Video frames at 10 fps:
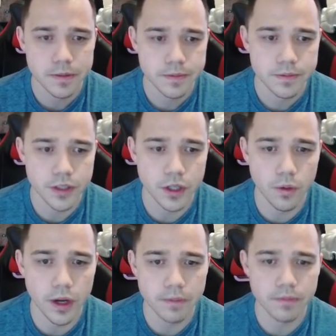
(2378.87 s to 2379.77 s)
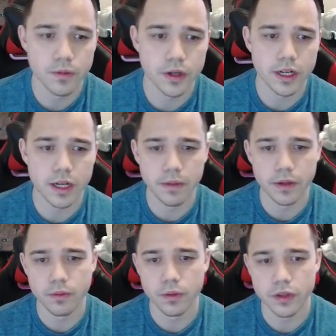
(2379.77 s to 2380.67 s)
you know what? We're gonna come in
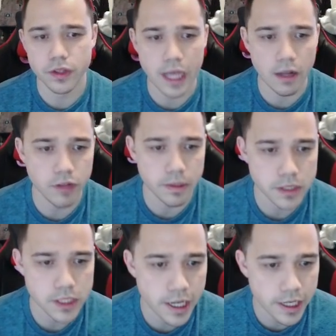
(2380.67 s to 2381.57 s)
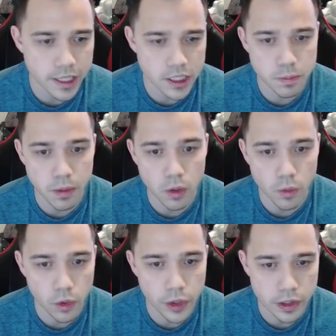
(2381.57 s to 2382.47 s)
with Talonflame instead and get this ball
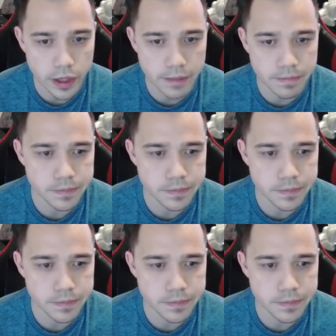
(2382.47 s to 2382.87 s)
rolling, right?